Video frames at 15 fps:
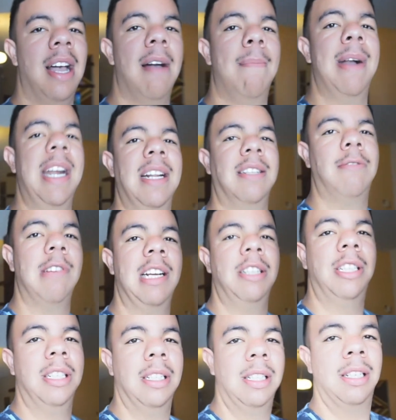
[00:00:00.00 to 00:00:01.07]
I might as well
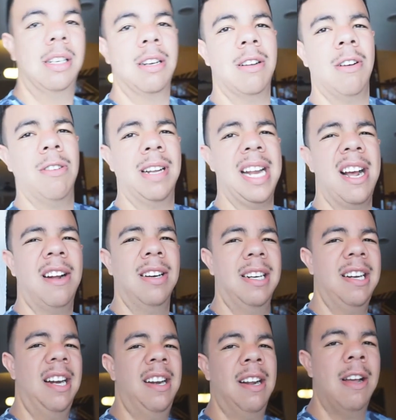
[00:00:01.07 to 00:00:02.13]
just go down
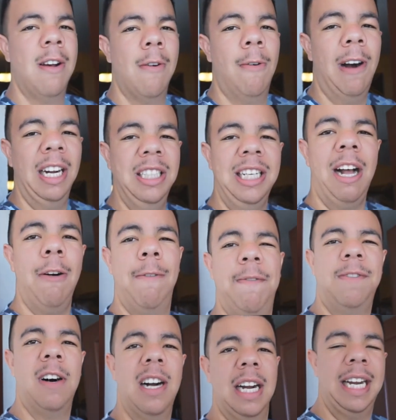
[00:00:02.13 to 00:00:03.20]
there. Watch how
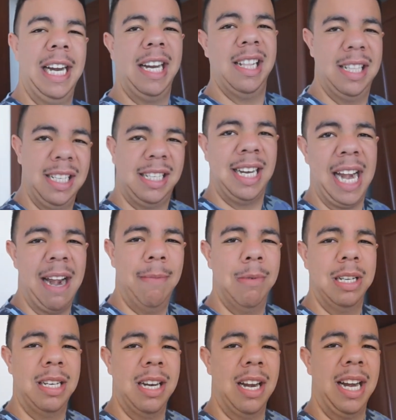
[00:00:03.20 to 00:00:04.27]
foggy this
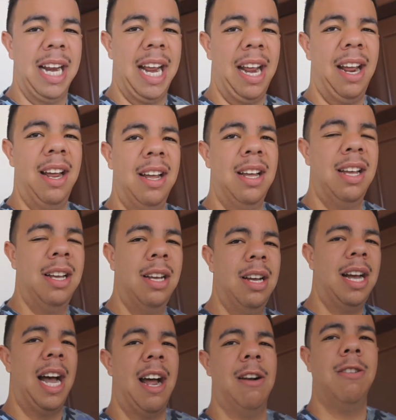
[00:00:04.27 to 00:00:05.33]
camera's gonna get.
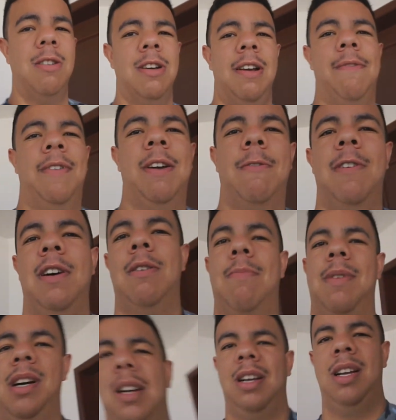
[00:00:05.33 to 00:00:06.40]
I don't know if it will,
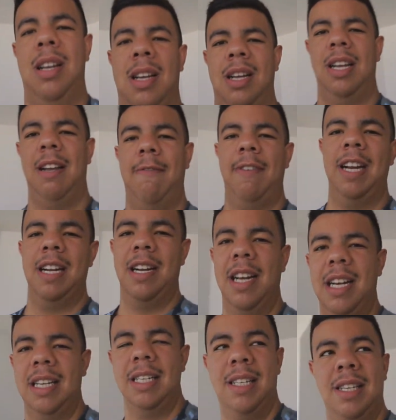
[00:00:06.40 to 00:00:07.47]
but if it
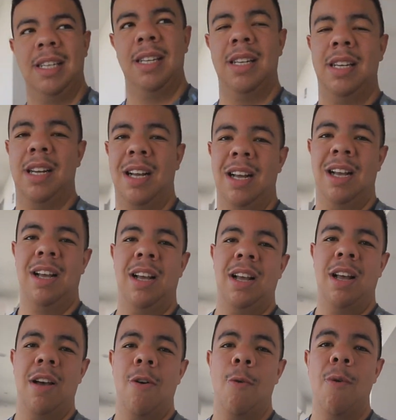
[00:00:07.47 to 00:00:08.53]
does,
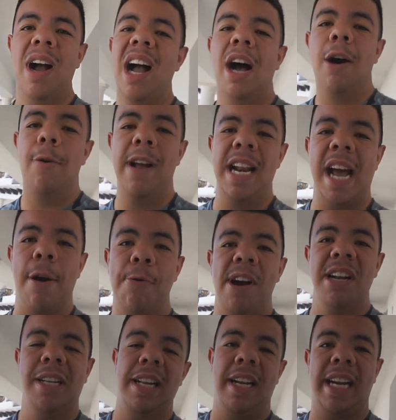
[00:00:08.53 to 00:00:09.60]
wow, when I
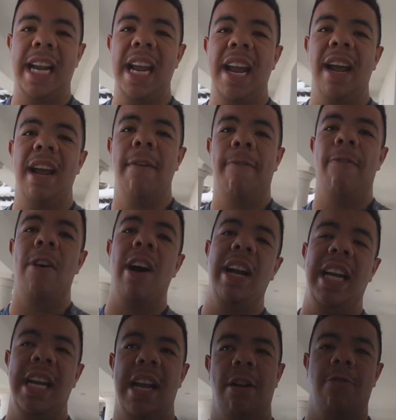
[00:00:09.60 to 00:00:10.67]
want to get
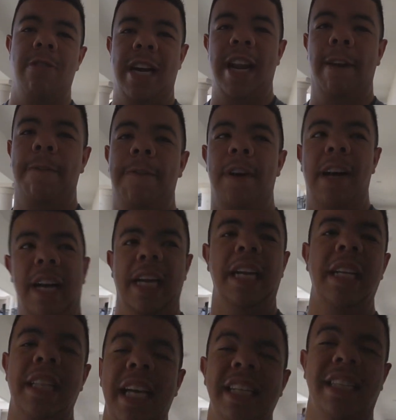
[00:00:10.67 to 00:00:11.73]
foggy, it don't get foggy.
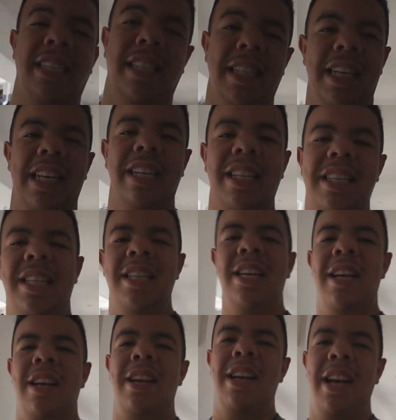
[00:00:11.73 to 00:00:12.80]
That sucks.
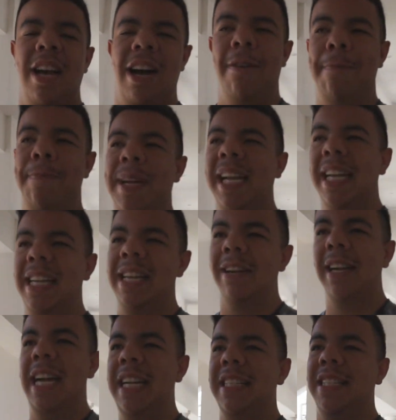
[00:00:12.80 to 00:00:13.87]
I'll pick you
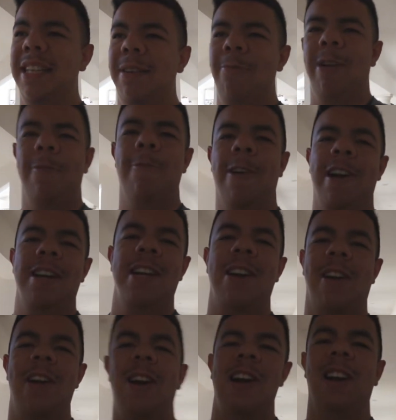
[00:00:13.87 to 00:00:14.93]
guys up when we're in the
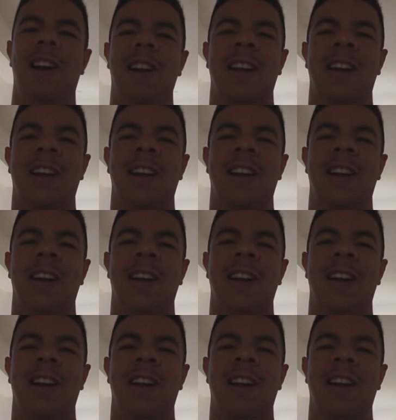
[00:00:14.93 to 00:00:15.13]
cart.